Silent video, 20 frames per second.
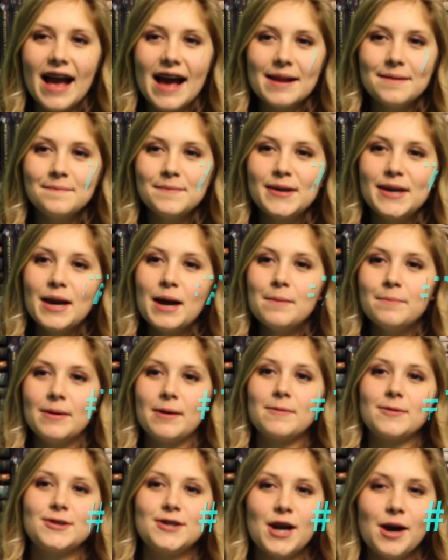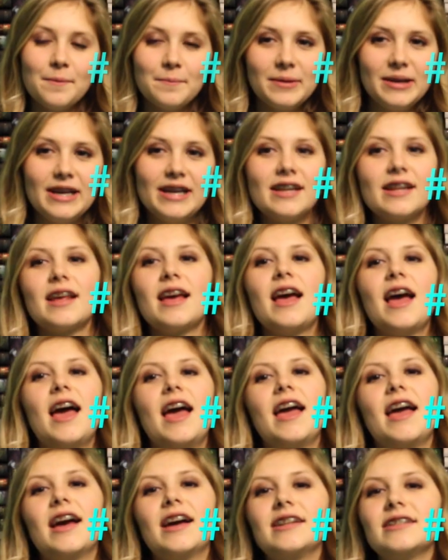Academy by Richelle Mead,
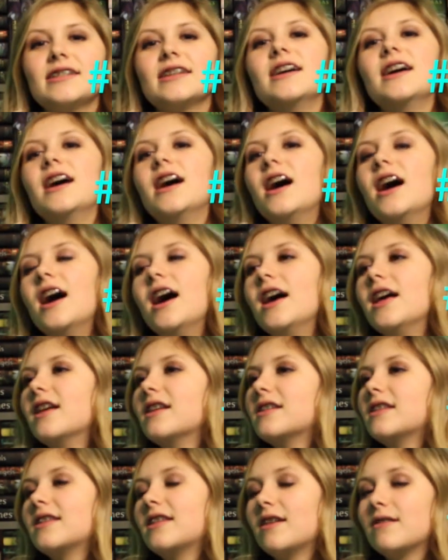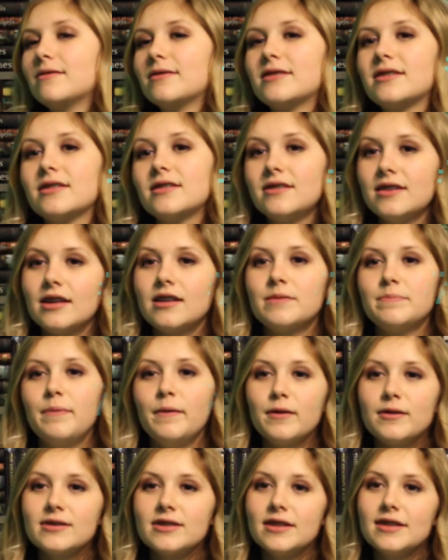and there's 6
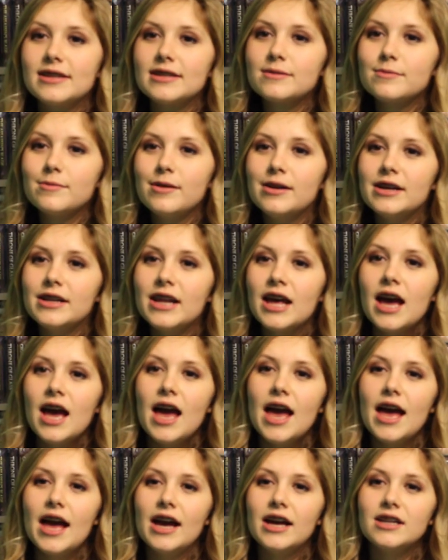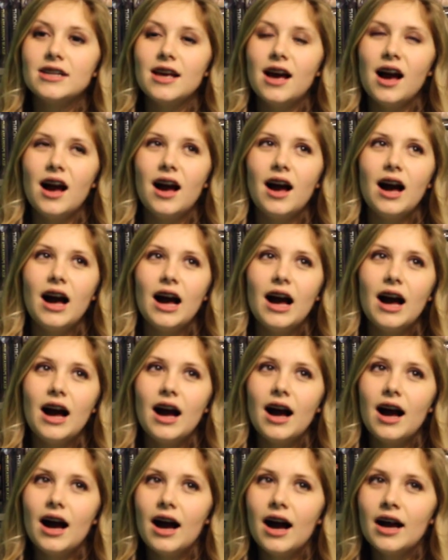books in this one, and
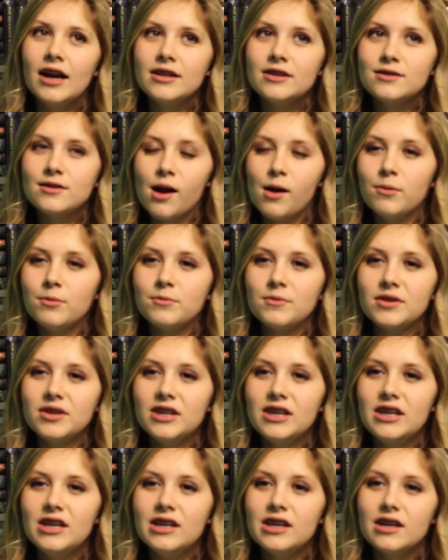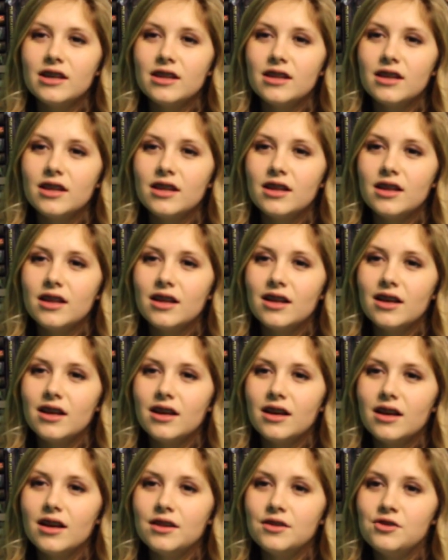I don't really
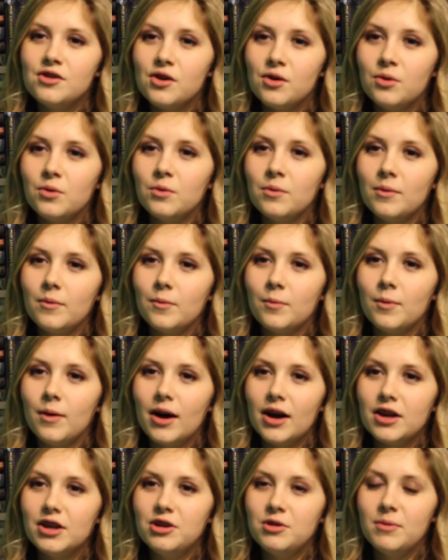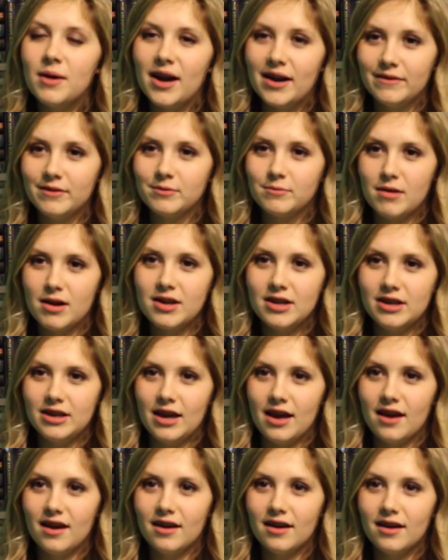know why you haven't read it
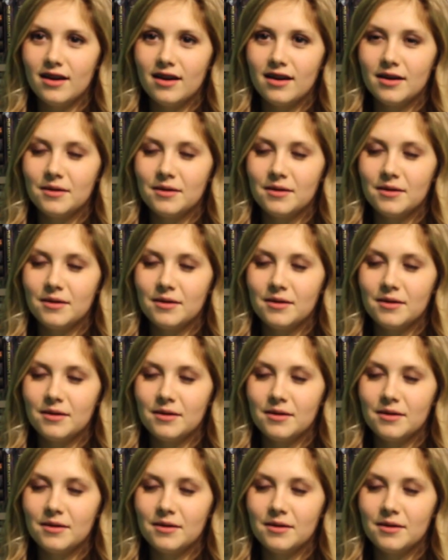yet.